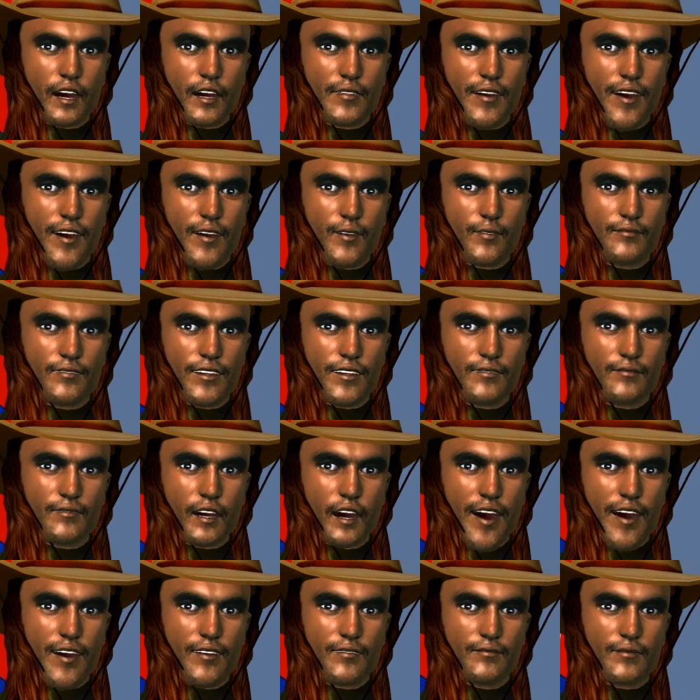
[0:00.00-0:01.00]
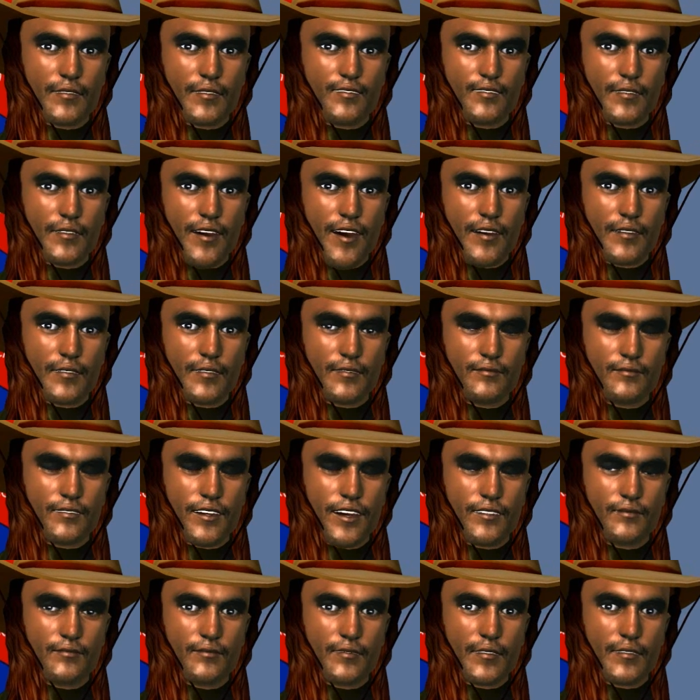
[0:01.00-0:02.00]
Americans Elect is an
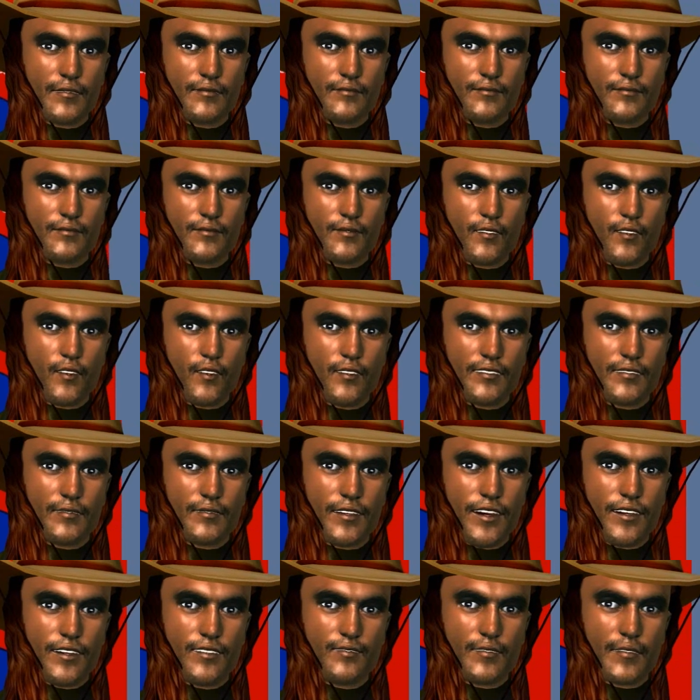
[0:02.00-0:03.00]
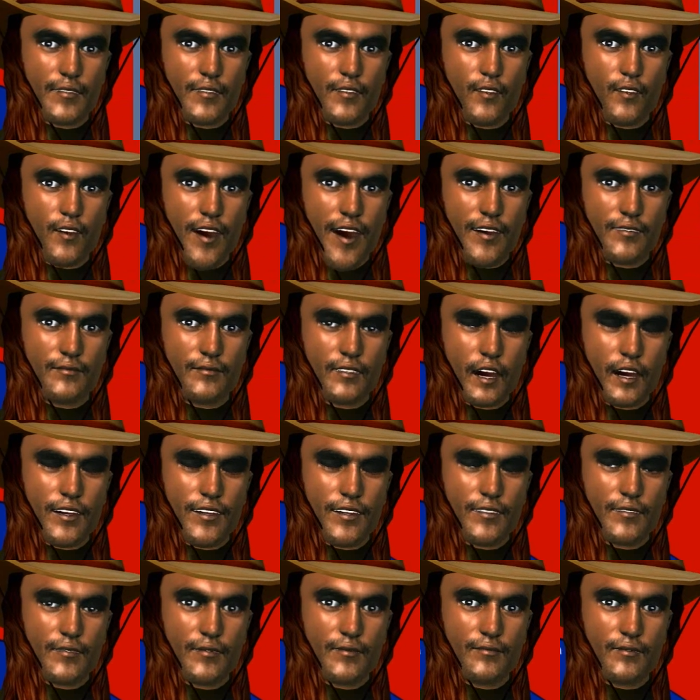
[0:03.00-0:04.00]
organization that claims that it wants to
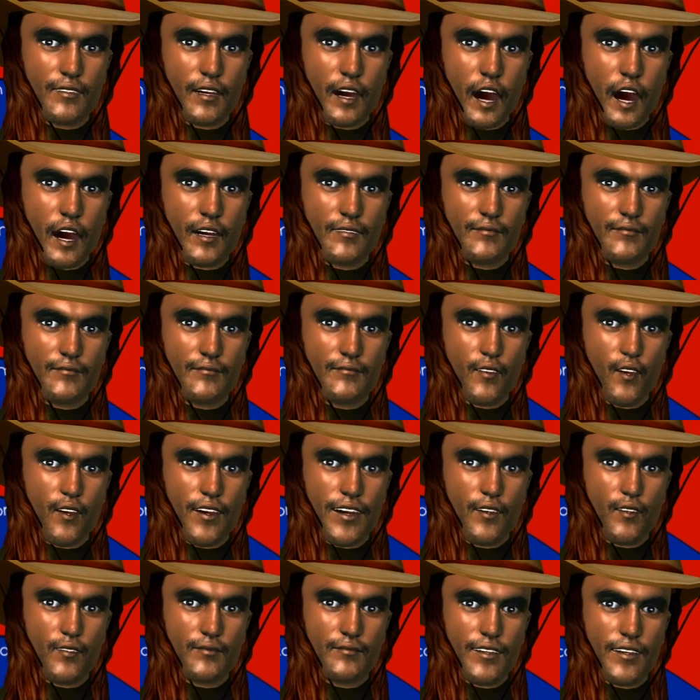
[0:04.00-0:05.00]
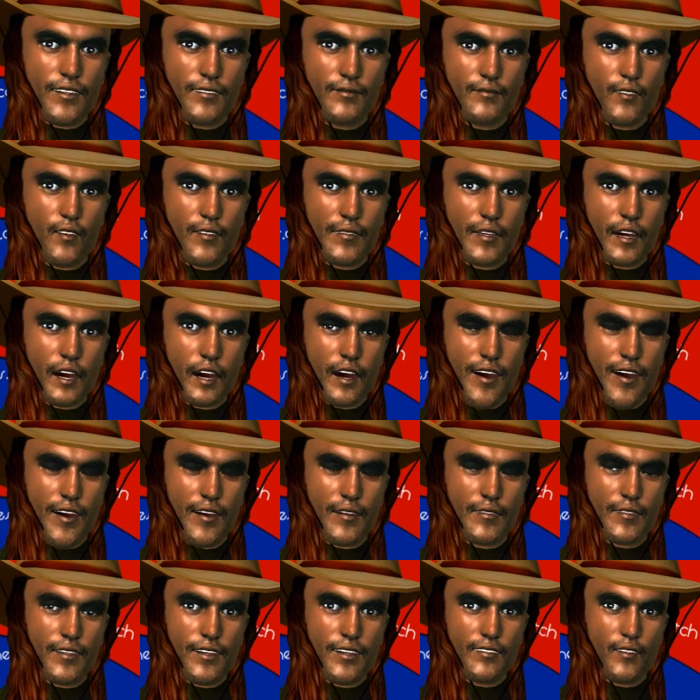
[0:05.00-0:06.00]
help build a system that
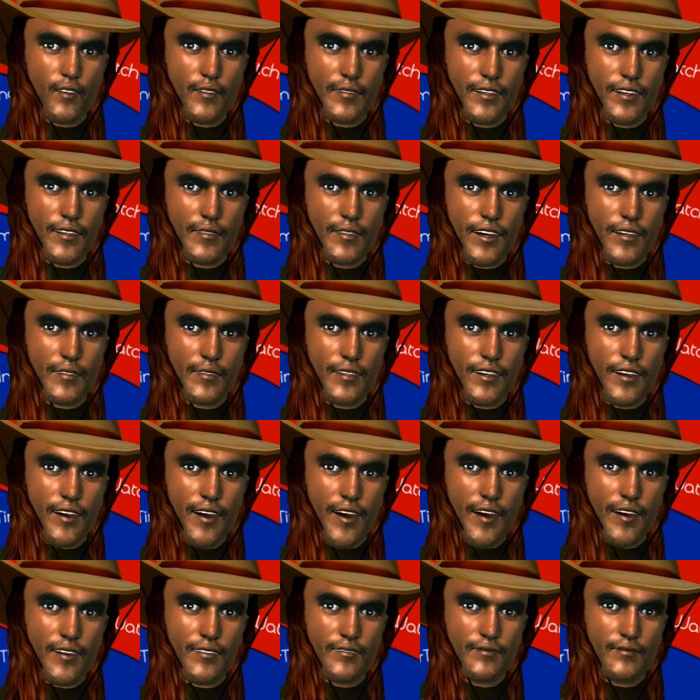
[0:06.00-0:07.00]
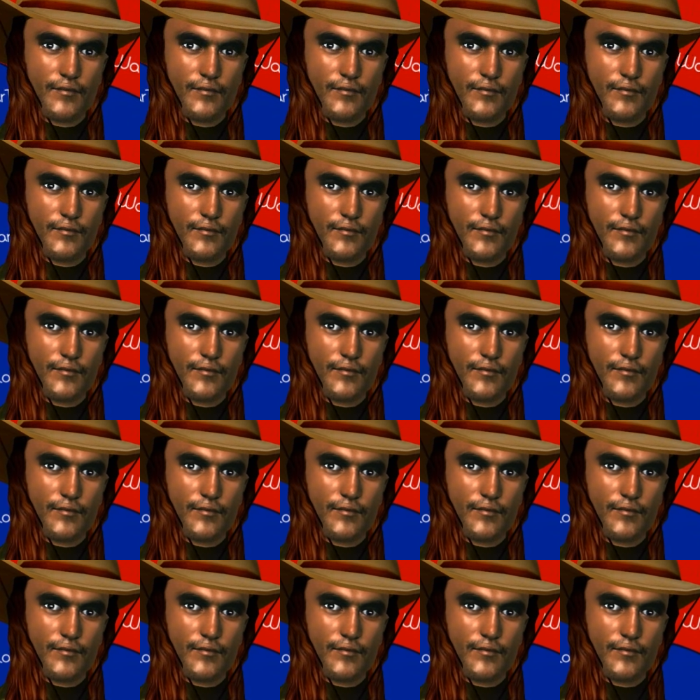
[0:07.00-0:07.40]
will represent everybody.